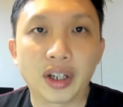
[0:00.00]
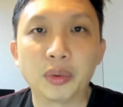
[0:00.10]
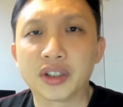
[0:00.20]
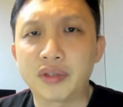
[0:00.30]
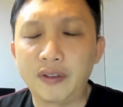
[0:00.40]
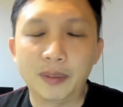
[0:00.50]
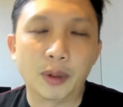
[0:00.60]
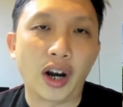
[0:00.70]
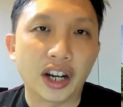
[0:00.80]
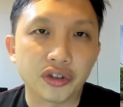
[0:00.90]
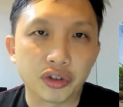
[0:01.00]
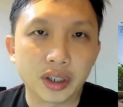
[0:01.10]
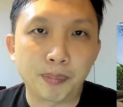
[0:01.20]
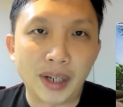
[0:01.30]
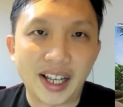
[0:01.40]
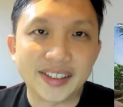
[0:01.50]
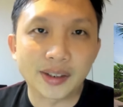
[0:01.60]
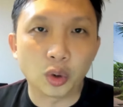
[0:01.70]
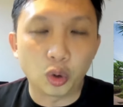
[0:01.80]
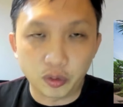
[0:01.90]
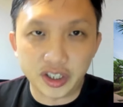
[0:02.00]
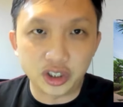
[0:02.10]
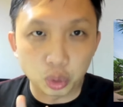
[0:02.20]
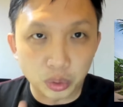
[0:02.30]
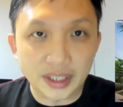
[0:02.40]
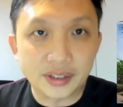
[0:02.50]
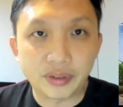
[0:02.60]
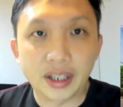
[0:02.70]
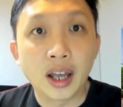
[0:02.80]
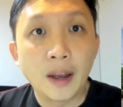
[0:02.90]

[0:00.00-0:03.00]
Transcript: which is roughly about 100 plus over units, right?